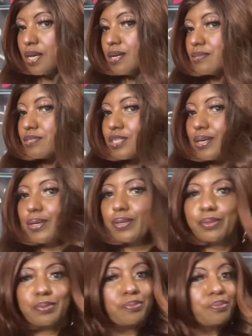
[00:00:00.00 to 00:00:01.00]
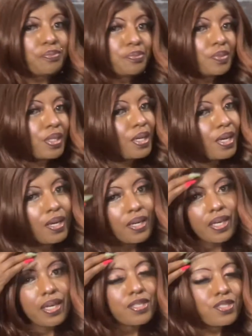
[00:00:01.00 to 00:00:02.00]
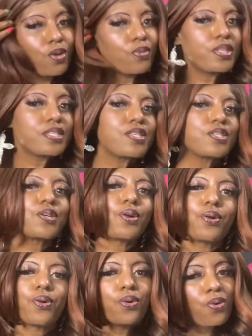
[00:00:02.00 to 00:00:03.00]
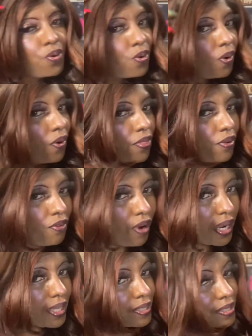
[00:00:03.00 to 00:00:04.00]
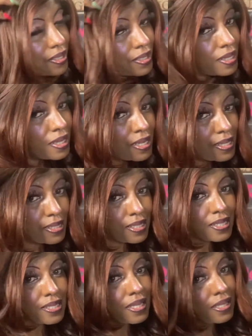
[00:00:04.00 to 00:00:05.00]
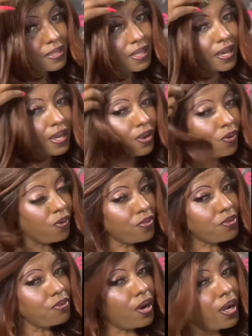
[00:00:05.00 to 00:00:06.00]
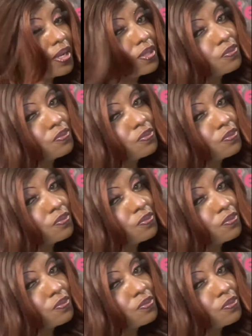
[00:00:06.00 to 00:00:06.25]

So yeah, so this is her on the right. This is the hair on the right.